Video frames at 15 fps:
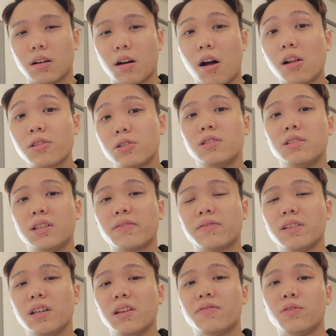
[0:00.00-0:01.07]

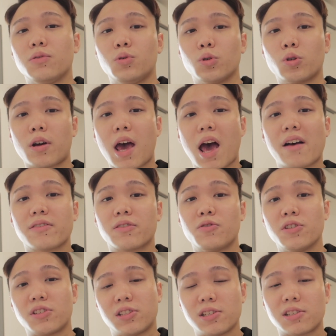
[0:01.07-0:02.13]
Alternatively, if you do not have a
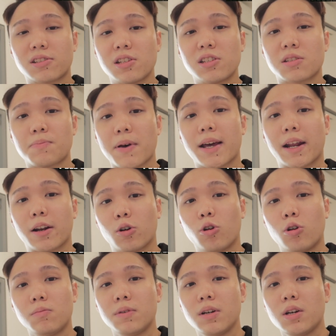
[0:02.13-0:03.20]
resistance band at
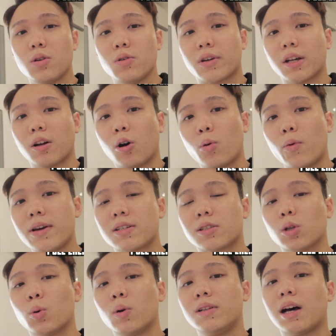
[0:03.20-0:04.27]
home, you can always
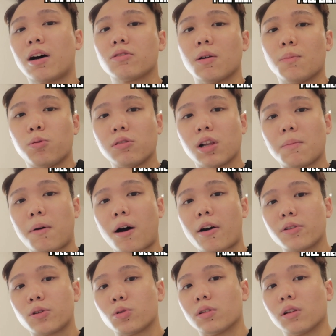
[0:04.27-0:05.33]
lower down your pull-up
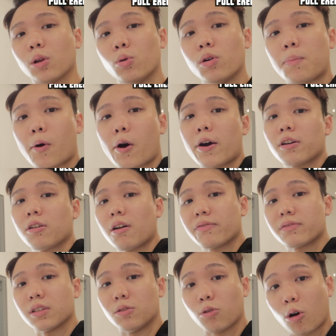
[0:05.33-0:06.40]
bar to the lower part
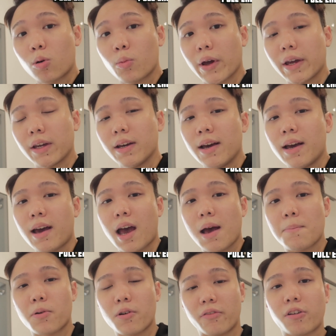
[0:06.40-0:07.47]
of the doorway
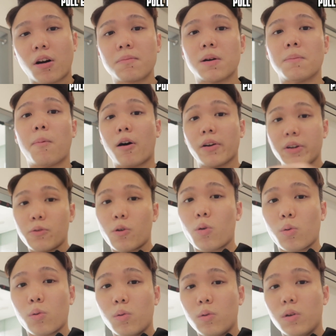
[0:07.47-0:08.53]
and perform a body
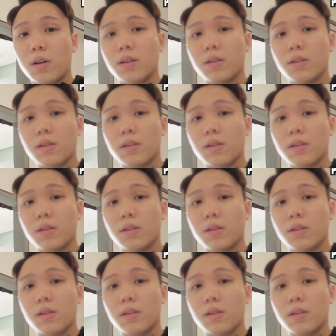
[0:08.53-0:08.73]
roll.